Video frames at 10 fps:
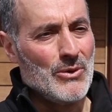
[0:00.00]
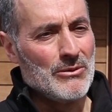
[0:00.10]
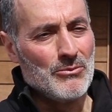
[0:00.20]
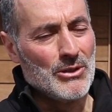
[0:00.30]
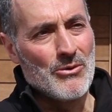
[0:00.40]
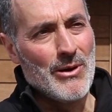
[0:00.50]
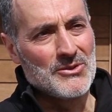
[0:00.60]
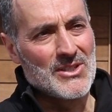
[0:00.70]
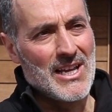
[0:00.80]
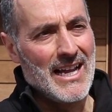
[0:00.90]
We'll go
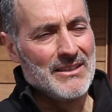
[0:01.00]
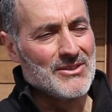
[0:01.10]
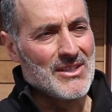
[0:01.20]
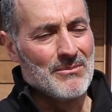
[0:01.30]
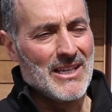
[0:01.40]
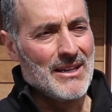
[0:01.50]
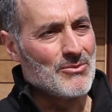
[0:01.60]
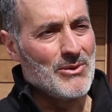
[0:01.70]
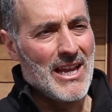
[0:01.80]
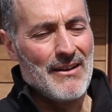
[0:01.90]
outside and
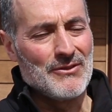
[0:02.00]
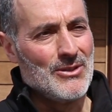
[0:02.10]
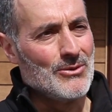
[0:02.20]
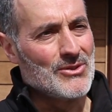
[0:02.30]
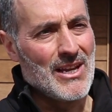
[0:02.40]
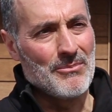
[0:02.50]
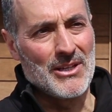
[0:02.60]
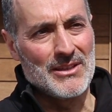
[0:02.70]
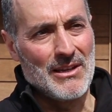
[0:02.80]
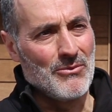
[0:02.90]
sometimes we have to do
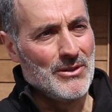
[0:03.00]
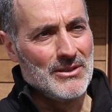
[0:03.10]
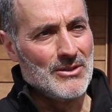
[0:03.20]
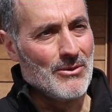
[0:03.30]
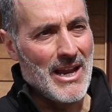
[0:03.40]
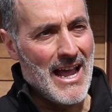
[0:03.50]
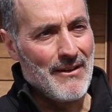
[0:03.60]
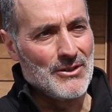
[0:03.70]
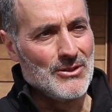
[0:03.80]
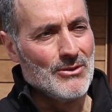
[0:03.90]
something that we don't
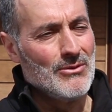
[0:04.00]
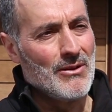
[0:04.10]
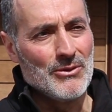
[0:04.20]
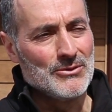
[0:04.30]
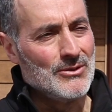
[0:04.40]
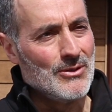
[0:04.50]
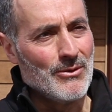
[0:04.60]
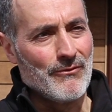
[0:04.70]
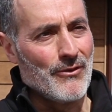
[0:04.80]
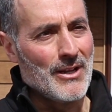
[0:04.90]
have to do, and we'll
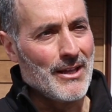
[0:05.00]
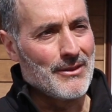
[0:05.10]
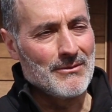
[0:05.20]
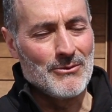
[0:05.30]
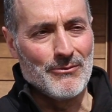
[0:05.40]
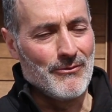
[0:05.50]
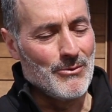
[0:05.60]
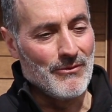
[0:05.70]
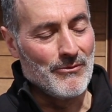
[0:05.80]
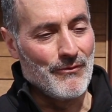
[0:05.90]
do it for nothing. We'll
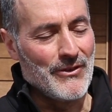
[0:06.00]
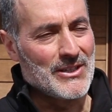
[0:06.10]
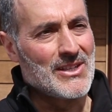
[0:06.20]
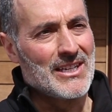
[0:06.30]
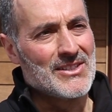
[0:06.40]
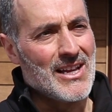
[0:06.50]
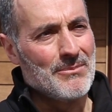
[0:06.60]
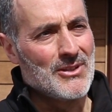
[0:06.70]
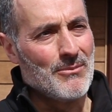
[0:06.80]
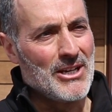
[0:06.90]
fix things
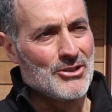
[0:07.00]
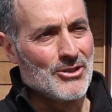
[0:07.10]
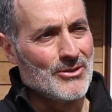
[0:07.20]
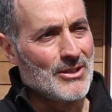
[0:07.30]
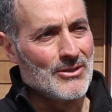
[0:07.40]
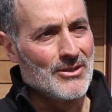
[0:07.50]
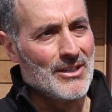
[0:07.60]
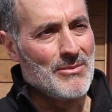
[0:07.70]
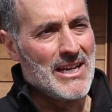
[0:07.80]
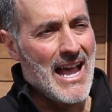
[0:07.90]
up to make sure that they're
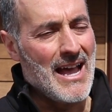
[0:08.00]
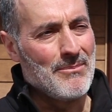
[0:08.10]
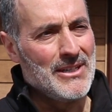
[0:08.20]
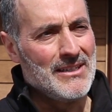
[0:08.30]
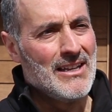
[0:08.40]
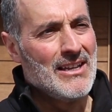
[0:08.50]
going to be happy.